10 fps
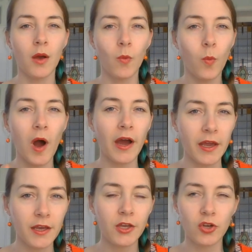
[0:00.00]
why
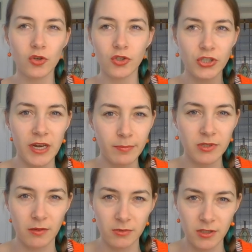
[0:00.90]
you slip
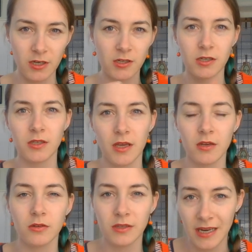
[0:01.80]
some stitches and
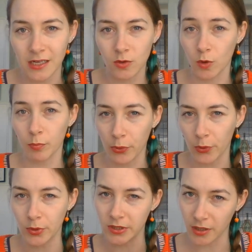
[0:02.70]
you knit or
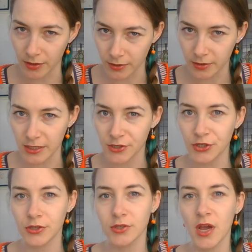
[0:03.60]
purl the other
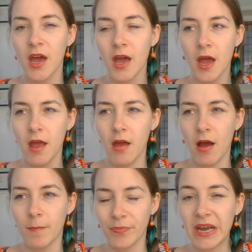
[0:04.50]
stitches.
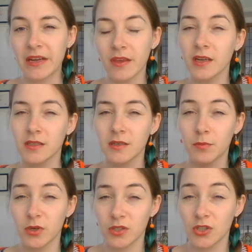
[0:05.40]
I think it's
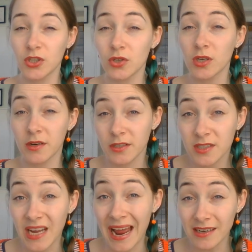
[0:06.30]
important you
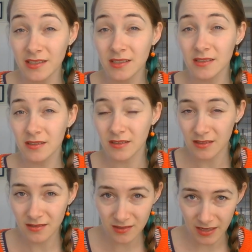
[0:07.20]
understand
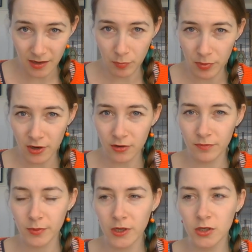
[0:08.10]
that part
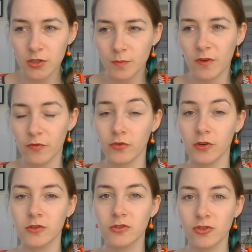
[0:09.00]
of brioche before
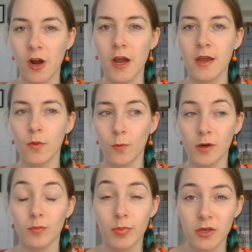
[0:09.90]
you try
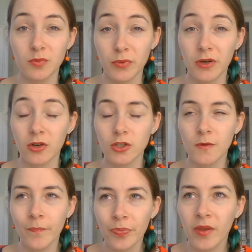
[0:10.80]
one pass brioche.
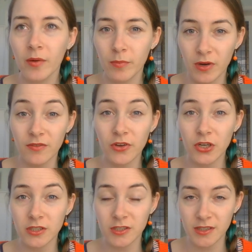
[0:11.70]
But if you
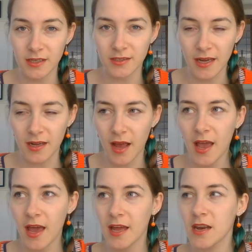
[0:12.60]
understand that,
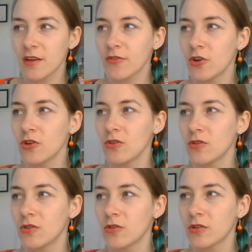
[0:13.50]
and if you
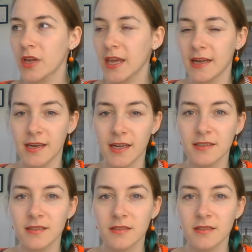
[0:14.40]
can knit